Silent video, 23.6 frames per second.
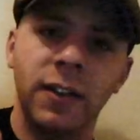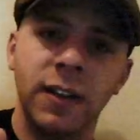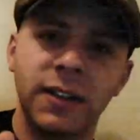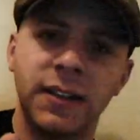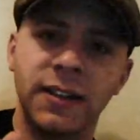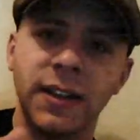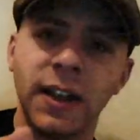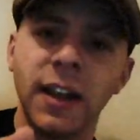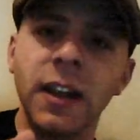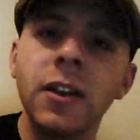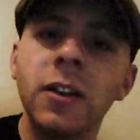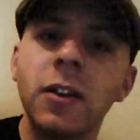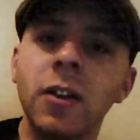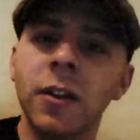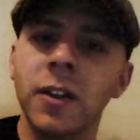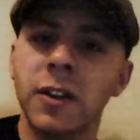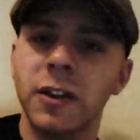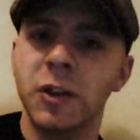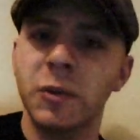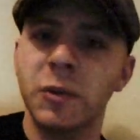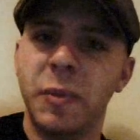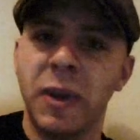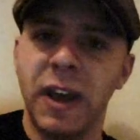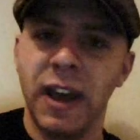They say you go
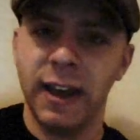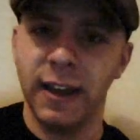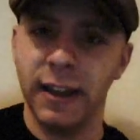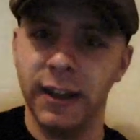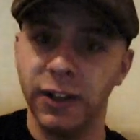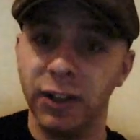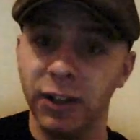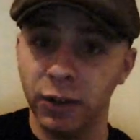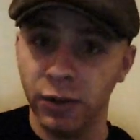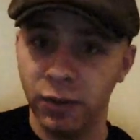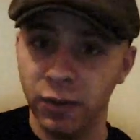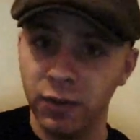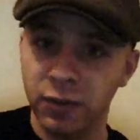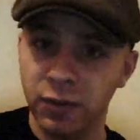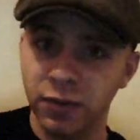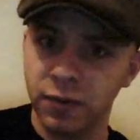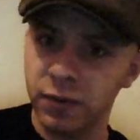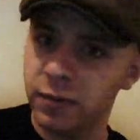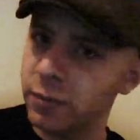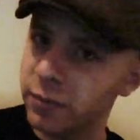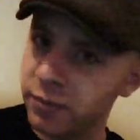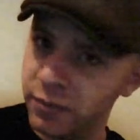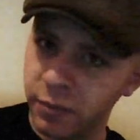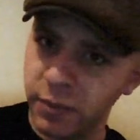to Japan and you
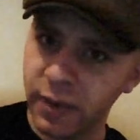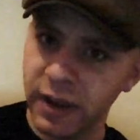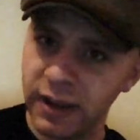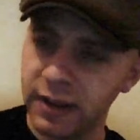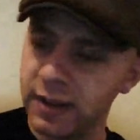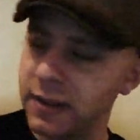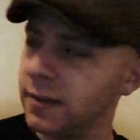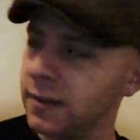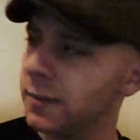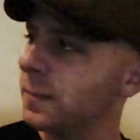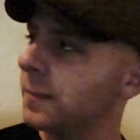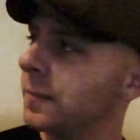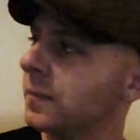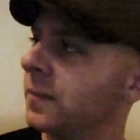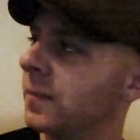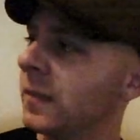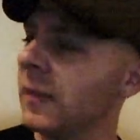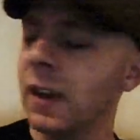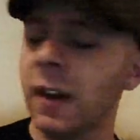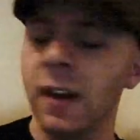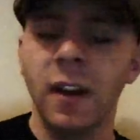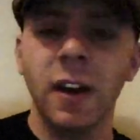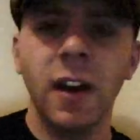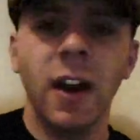lose weight.
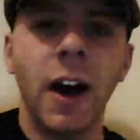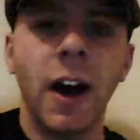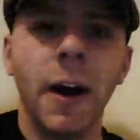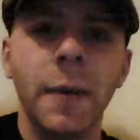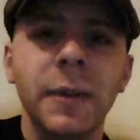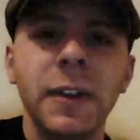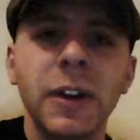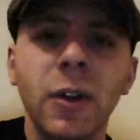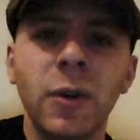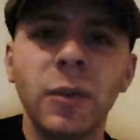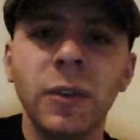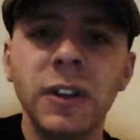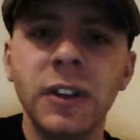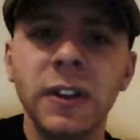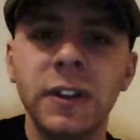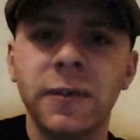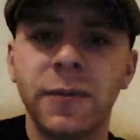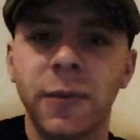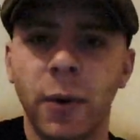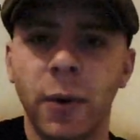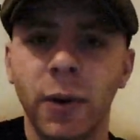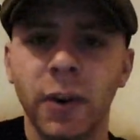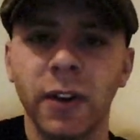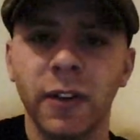I'm the only
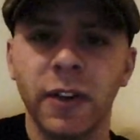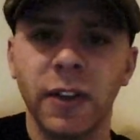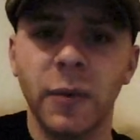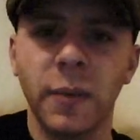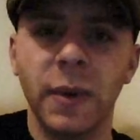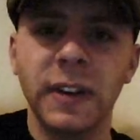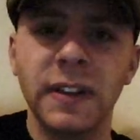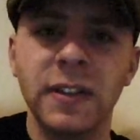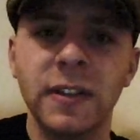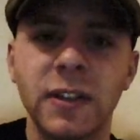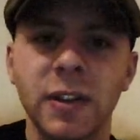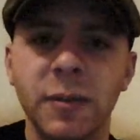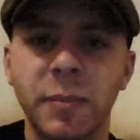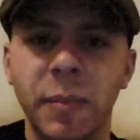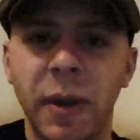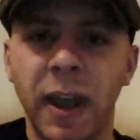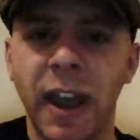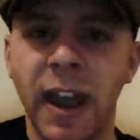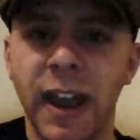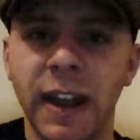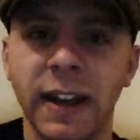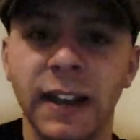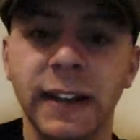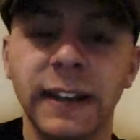foreigner that went to
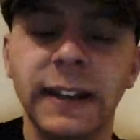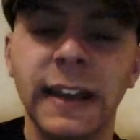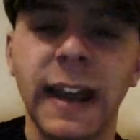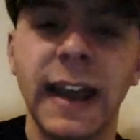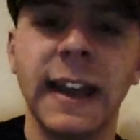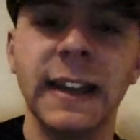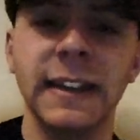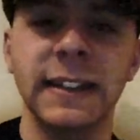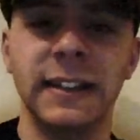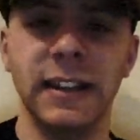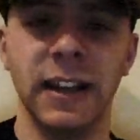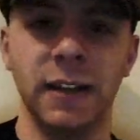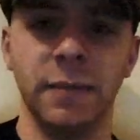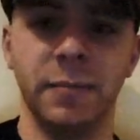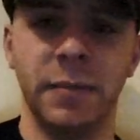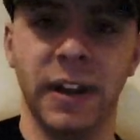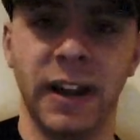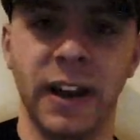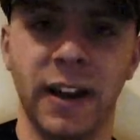Japan and gained 10